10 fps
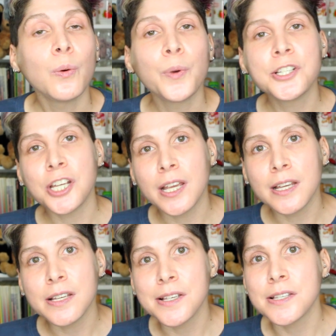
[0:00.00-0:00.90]
which
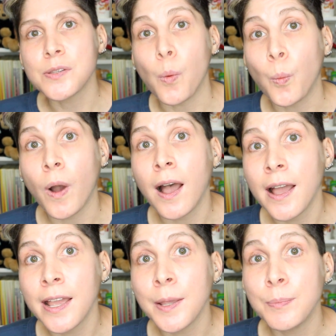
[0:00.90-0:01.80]
is
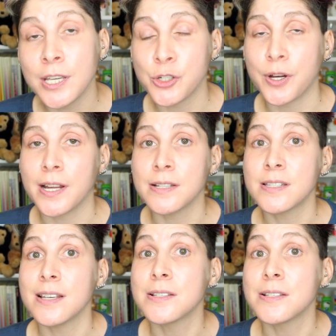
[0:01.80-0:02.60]
why being trans